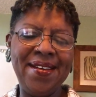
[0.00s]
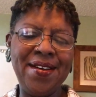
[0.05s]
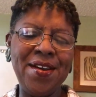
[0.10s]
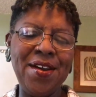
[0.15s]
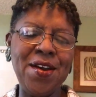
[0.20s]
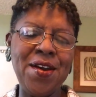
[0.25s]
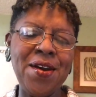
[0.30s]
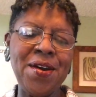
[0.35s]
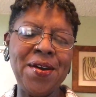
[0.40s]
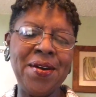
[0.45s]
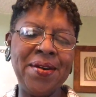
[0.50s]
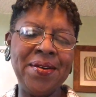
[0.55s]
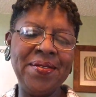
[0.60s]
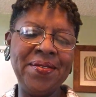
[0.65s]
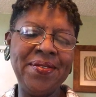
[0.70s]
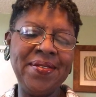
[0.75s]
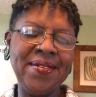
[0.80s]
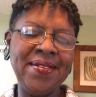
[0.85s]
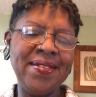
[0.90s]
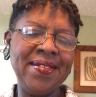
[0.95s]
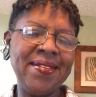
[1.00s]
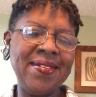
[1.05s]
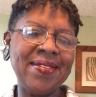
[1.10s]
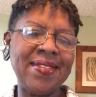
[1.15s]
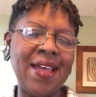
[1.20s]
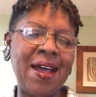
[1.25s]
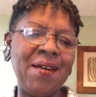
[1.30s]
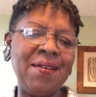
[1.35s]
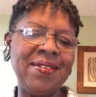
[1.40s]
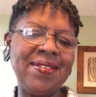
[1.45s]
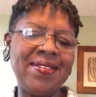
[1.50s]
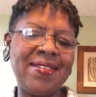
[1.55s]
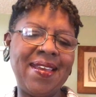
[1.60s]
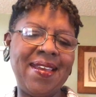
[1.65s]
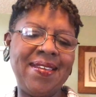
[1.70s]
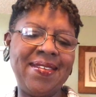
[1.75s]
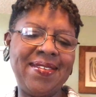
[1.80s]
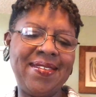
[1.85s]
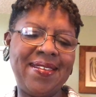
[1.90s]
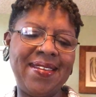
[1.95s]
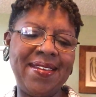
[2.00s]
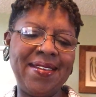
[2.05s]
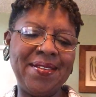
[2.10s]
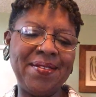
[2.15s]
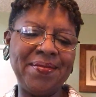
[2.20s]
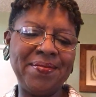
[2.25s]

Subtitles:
Ooh, that was tasty.